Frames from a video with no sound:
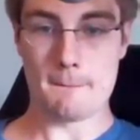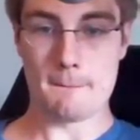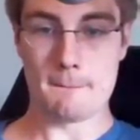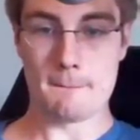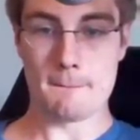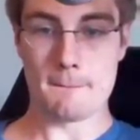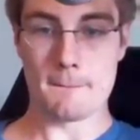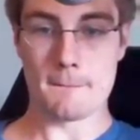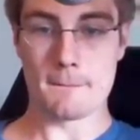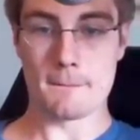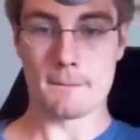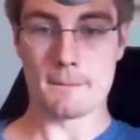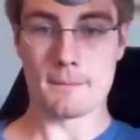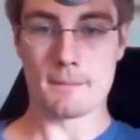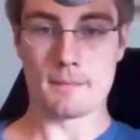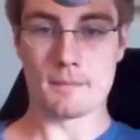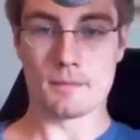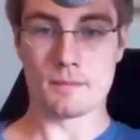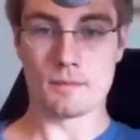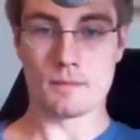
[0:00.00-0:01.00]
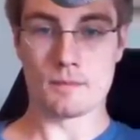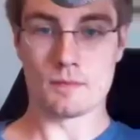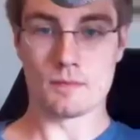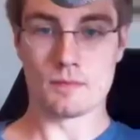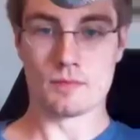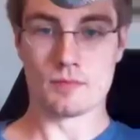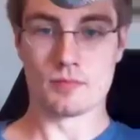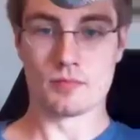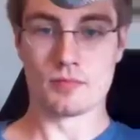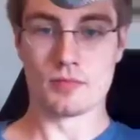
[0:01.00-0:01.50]
two specials in one.
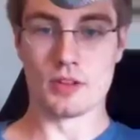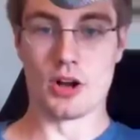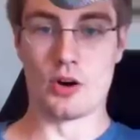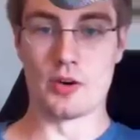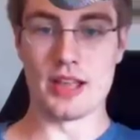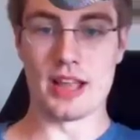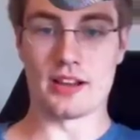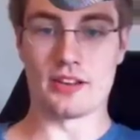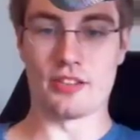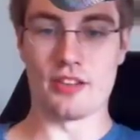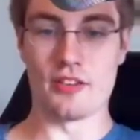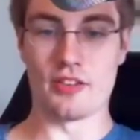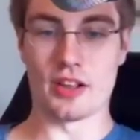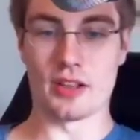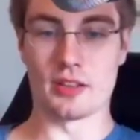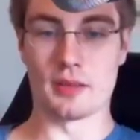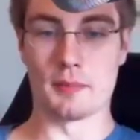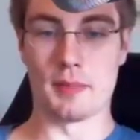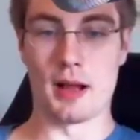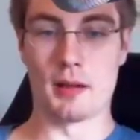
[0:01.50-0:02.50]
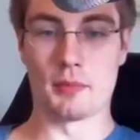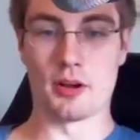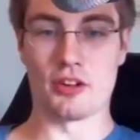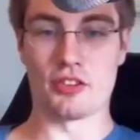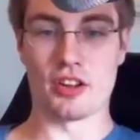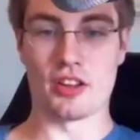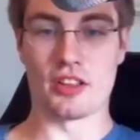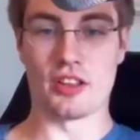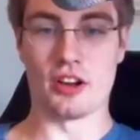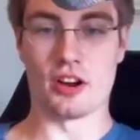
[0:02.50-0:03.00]
Oh yeah, because yeah, like the bomber
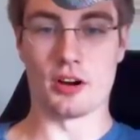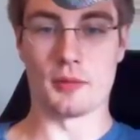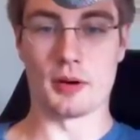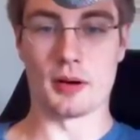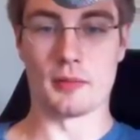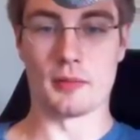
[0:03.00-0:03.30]
and special. the armor.